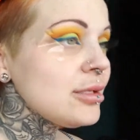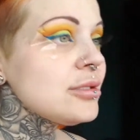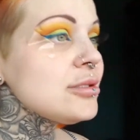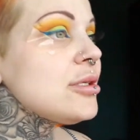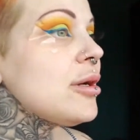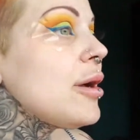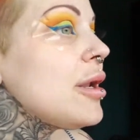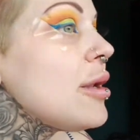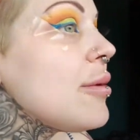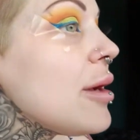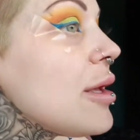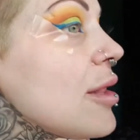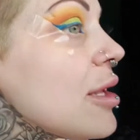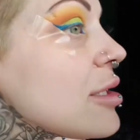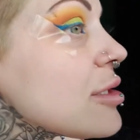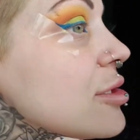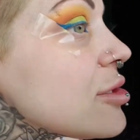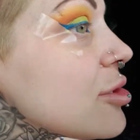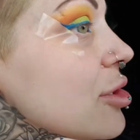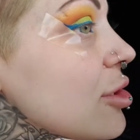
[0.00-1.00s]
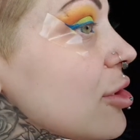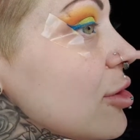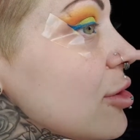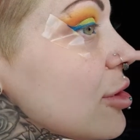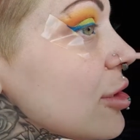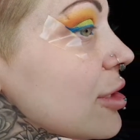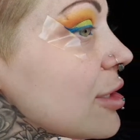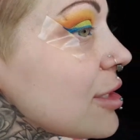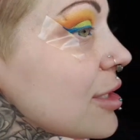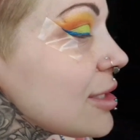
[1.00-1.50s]
So anyway, that's
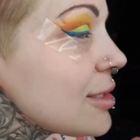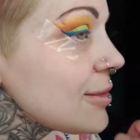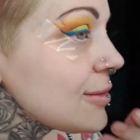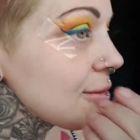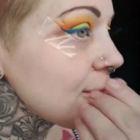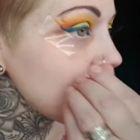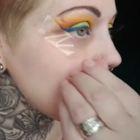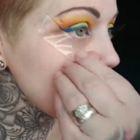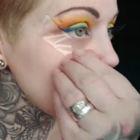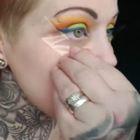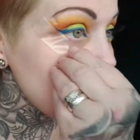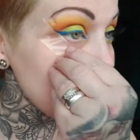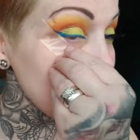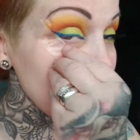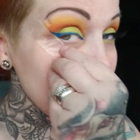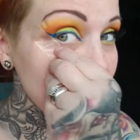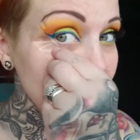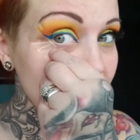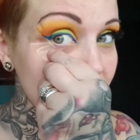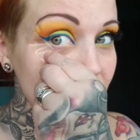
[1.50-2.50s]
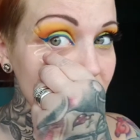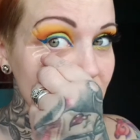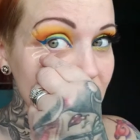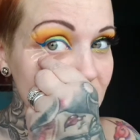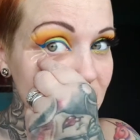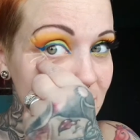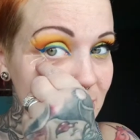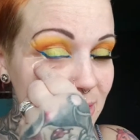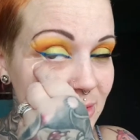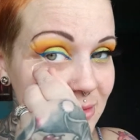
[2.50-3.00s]
done. Now I'm going to pull
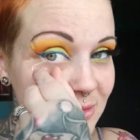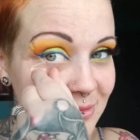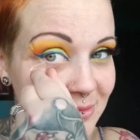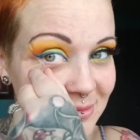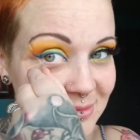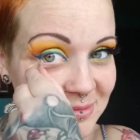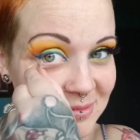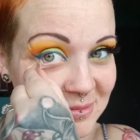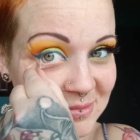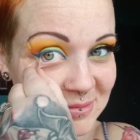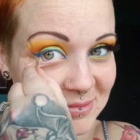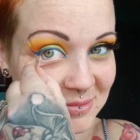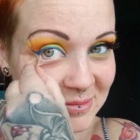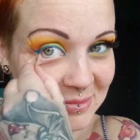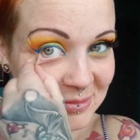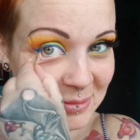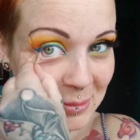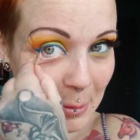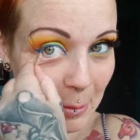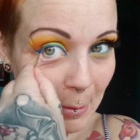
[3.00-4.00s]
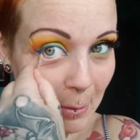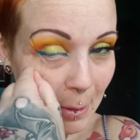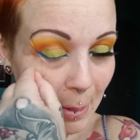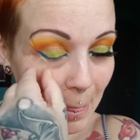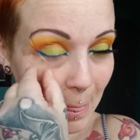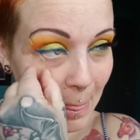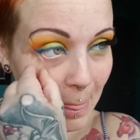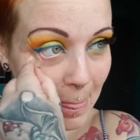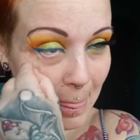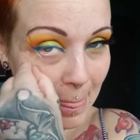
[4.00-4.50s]
this up.
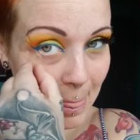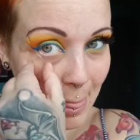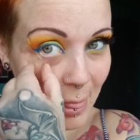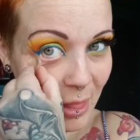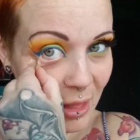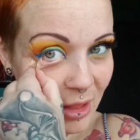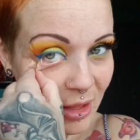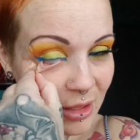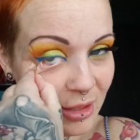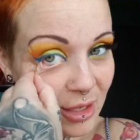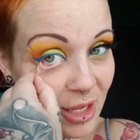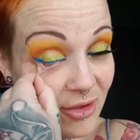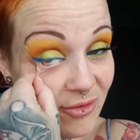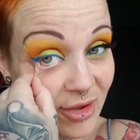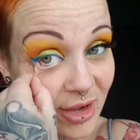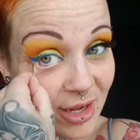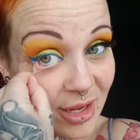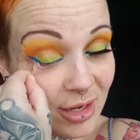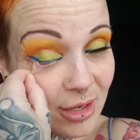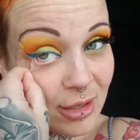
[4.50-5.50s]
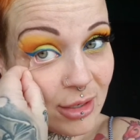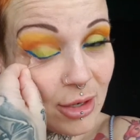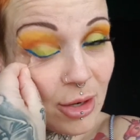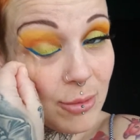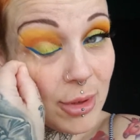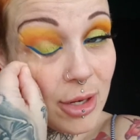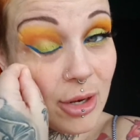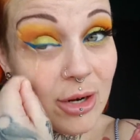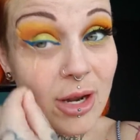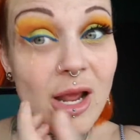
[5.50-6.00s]
If I can... Oh
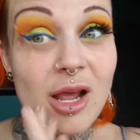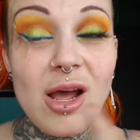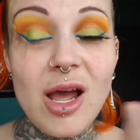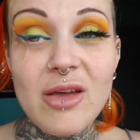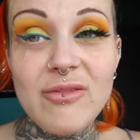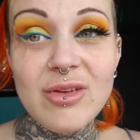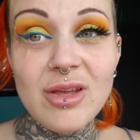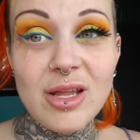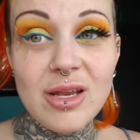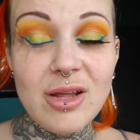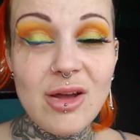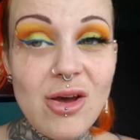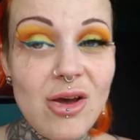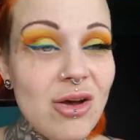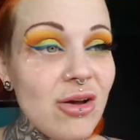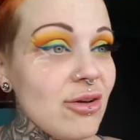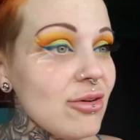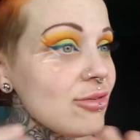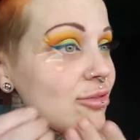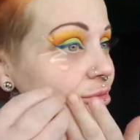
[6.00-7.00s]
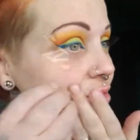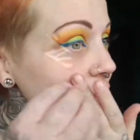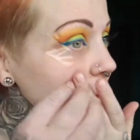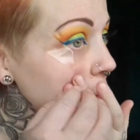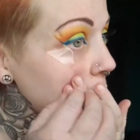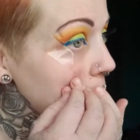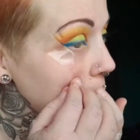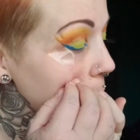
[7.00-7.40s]
my god, I can't even get it off.